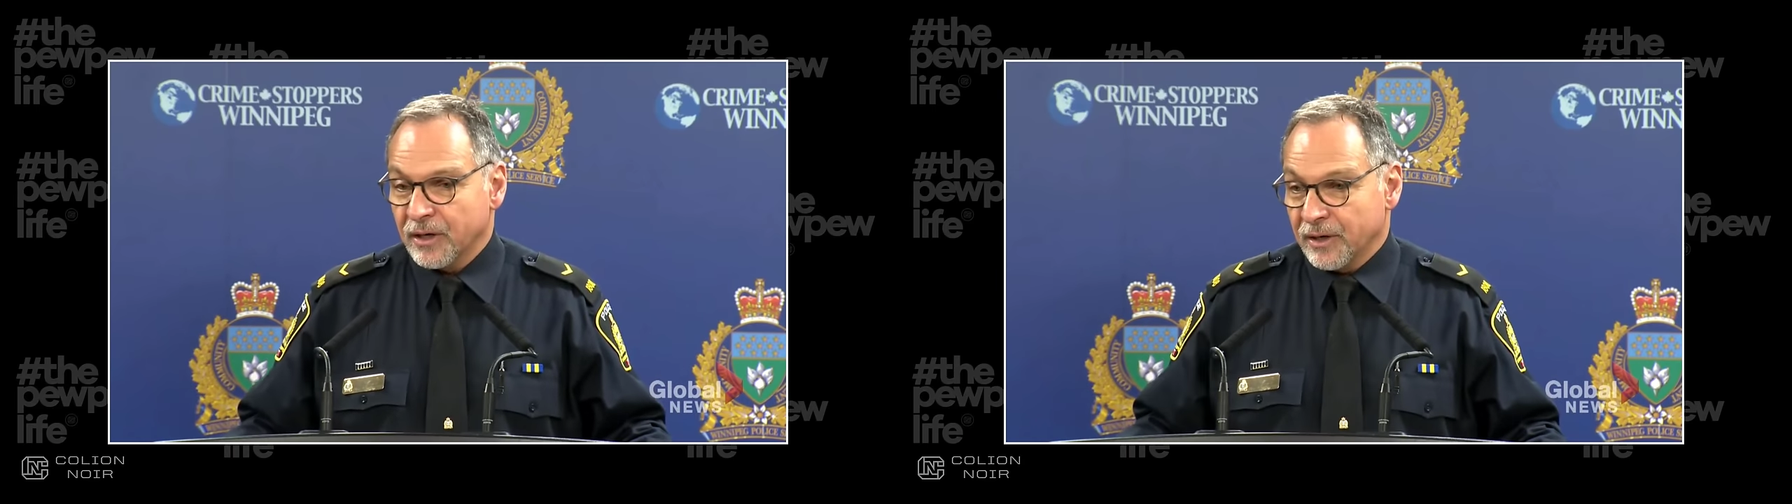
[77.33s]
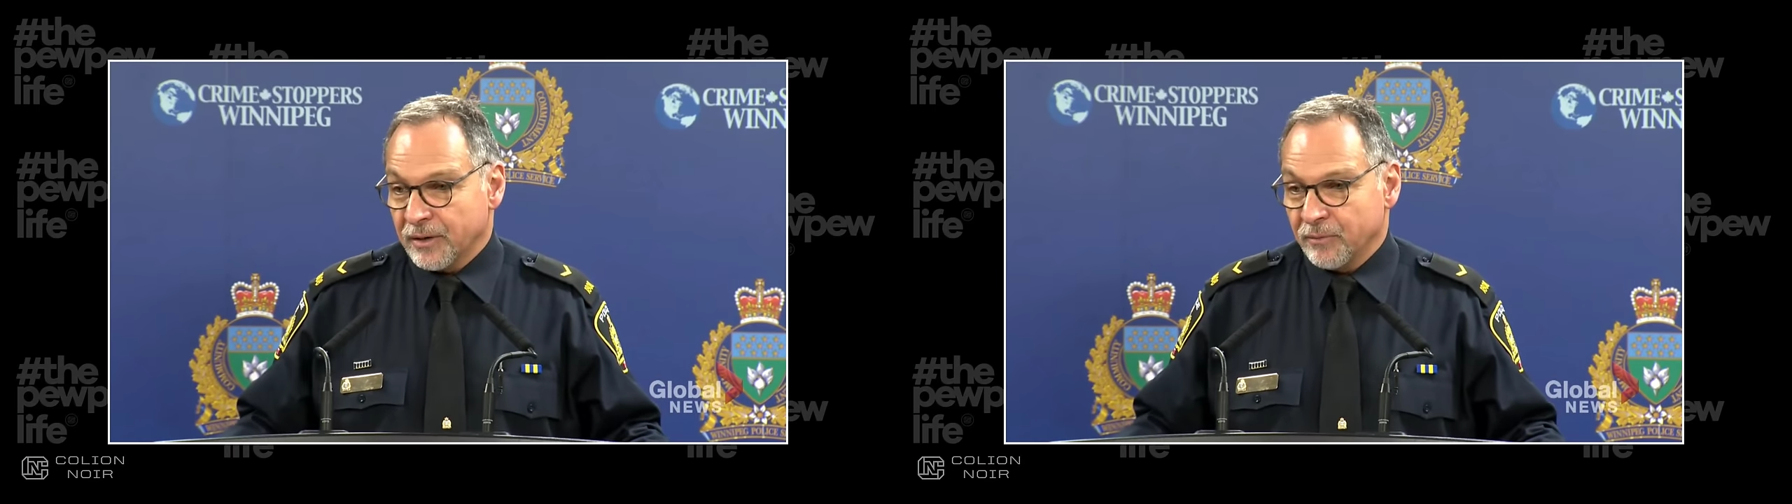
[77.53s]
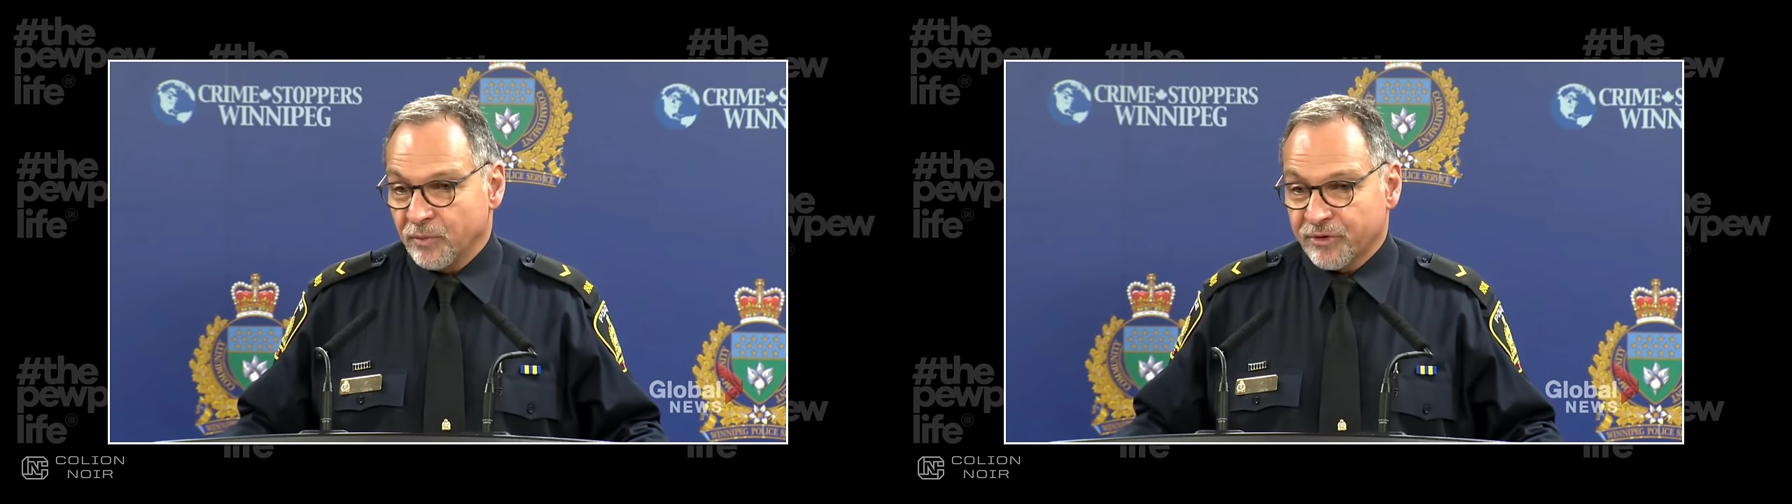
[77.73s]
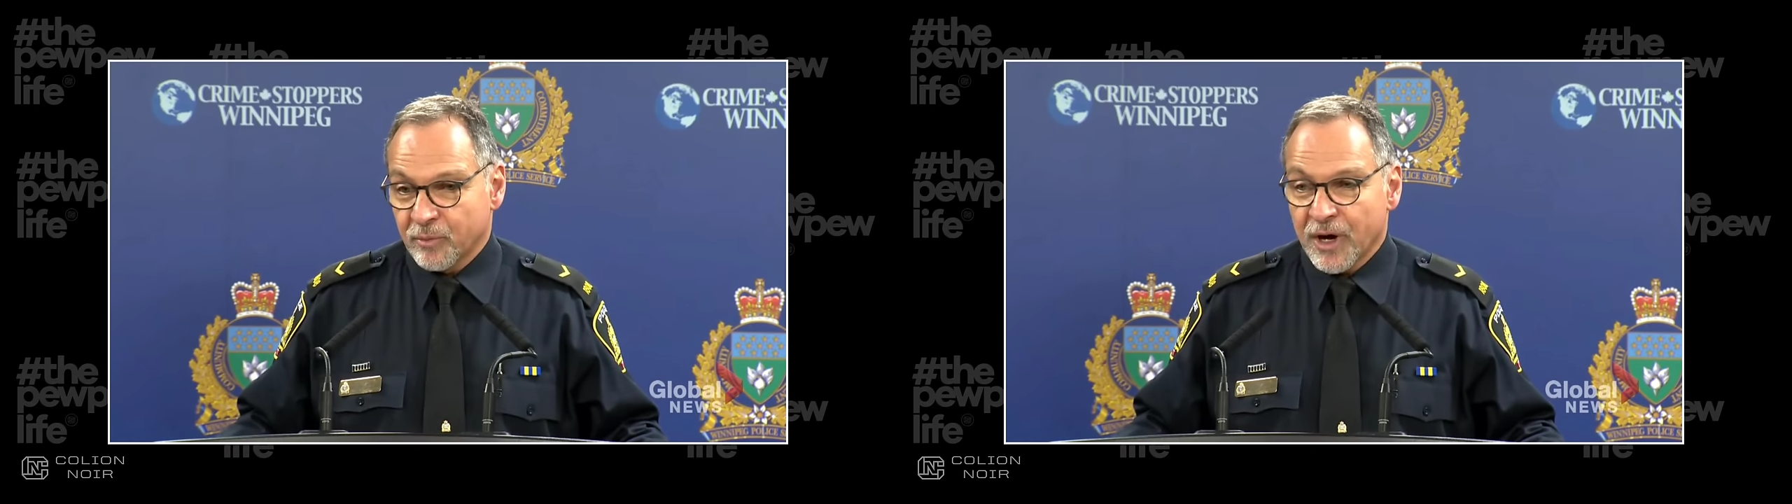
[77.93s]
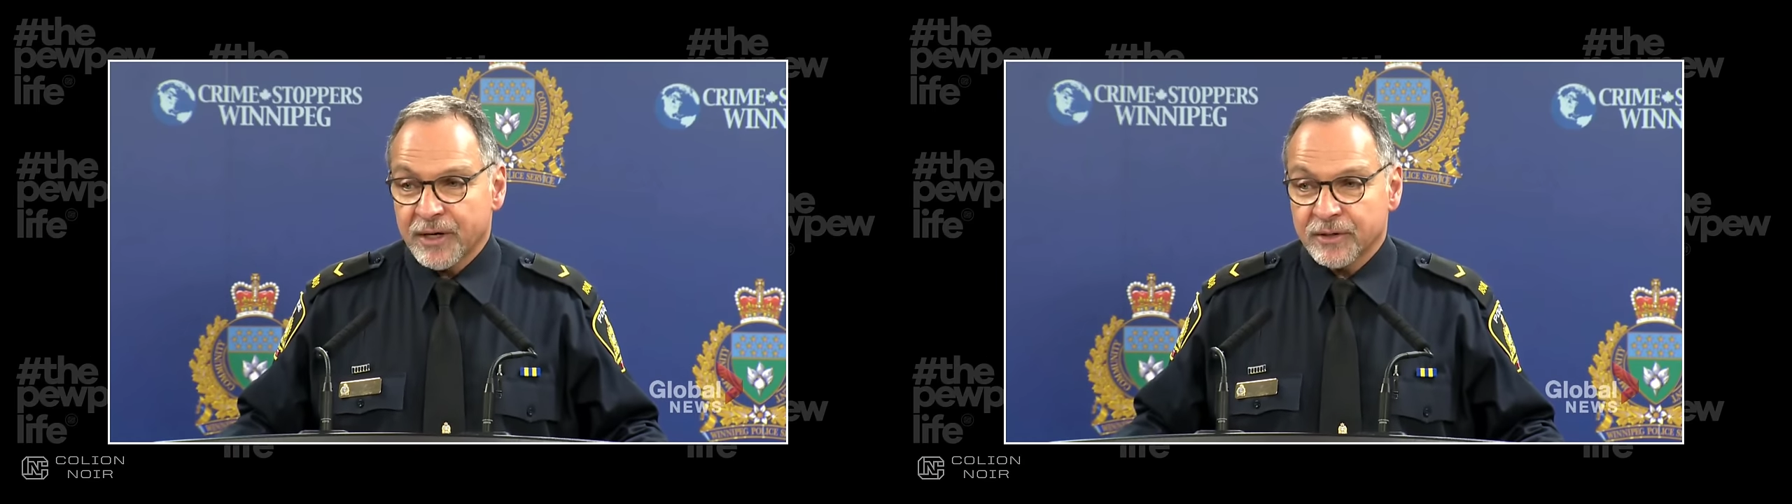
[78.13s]
uh,
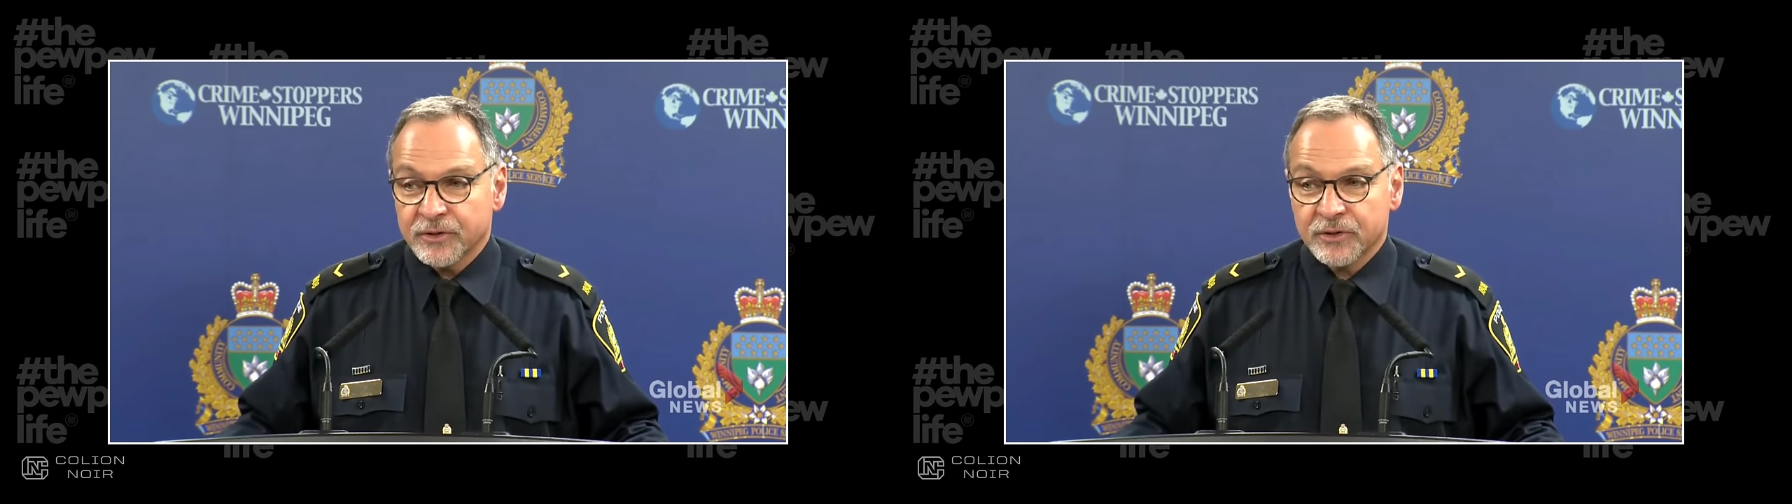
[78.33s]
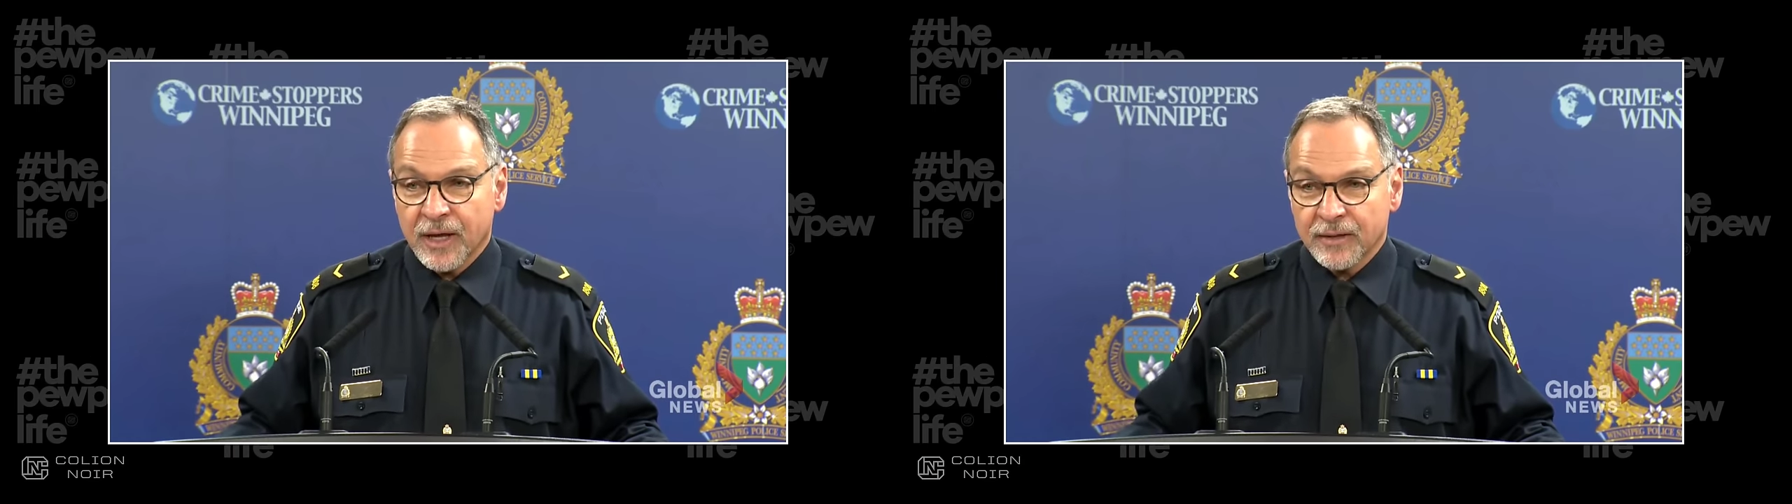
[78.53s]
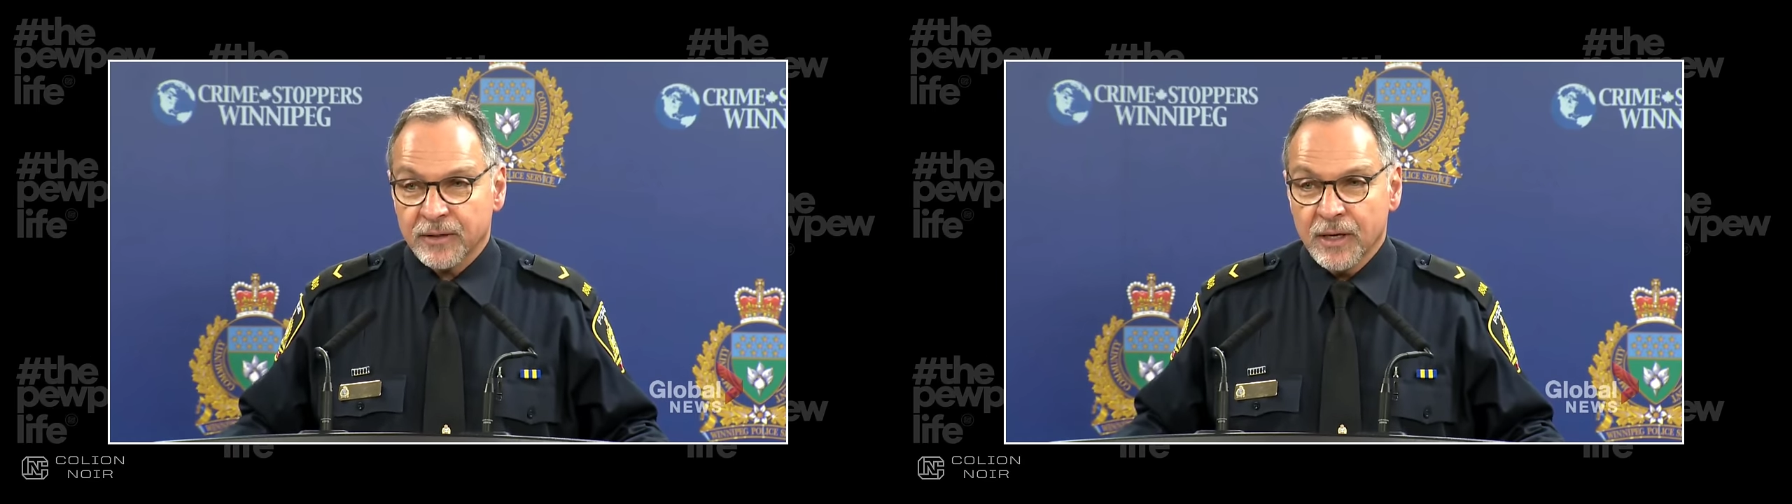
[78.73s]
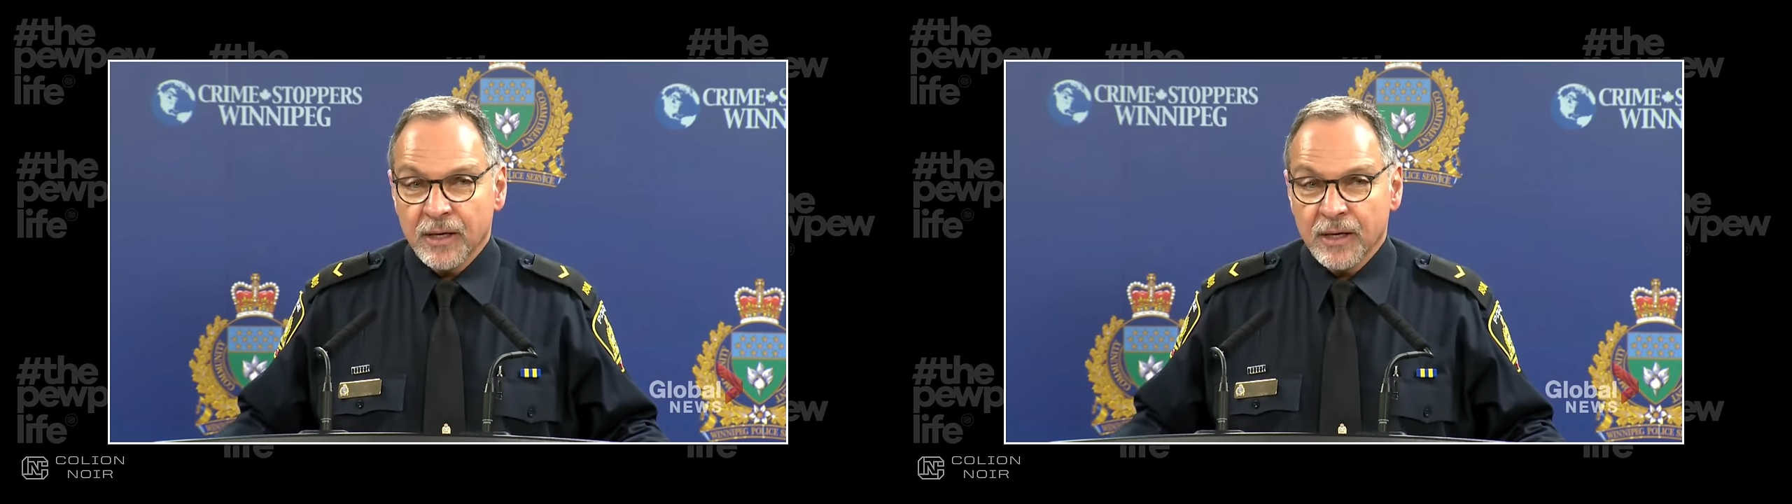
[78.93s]
from what I understand,